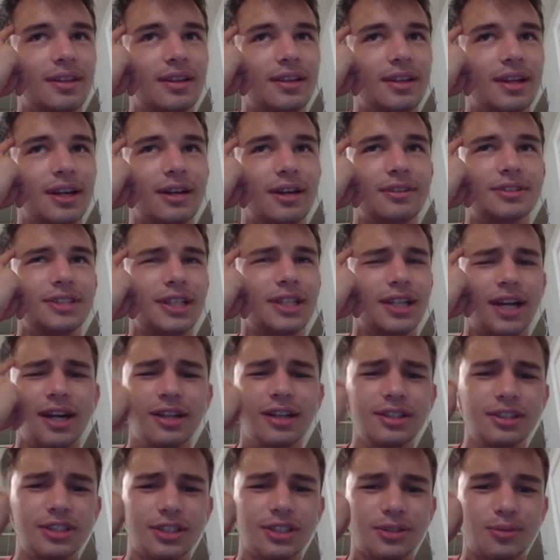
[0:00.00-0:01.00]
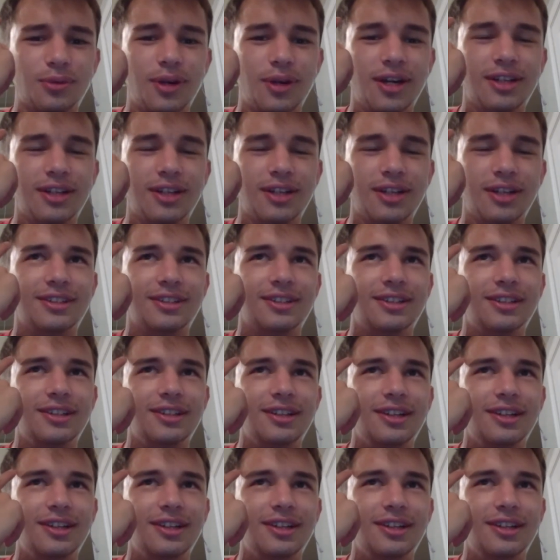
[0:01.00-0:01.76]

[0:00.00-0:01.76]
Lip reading: Like, I was like, I could just walk there.